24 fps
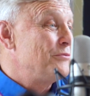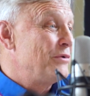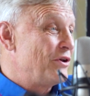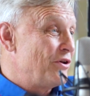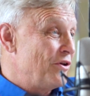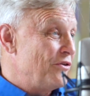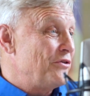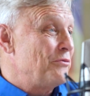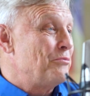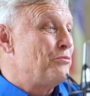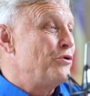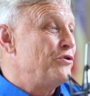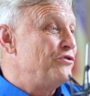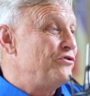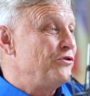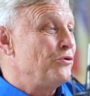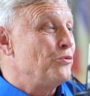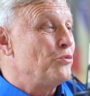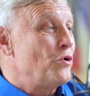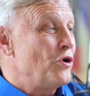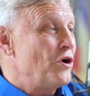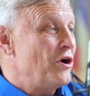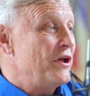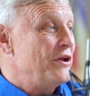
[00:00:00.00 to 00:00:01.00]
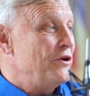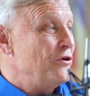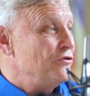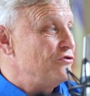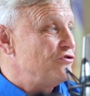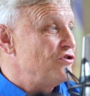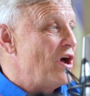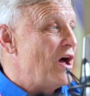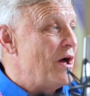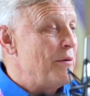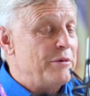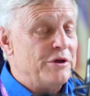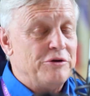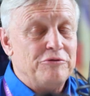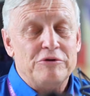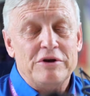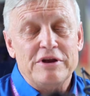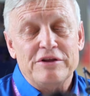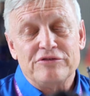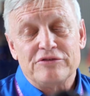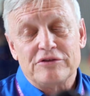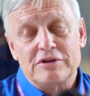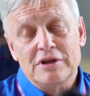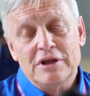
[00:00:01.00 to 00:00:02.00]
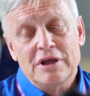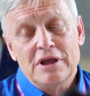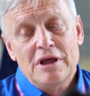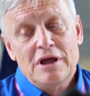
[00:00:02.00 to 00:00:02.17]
Because it puts your job at risk.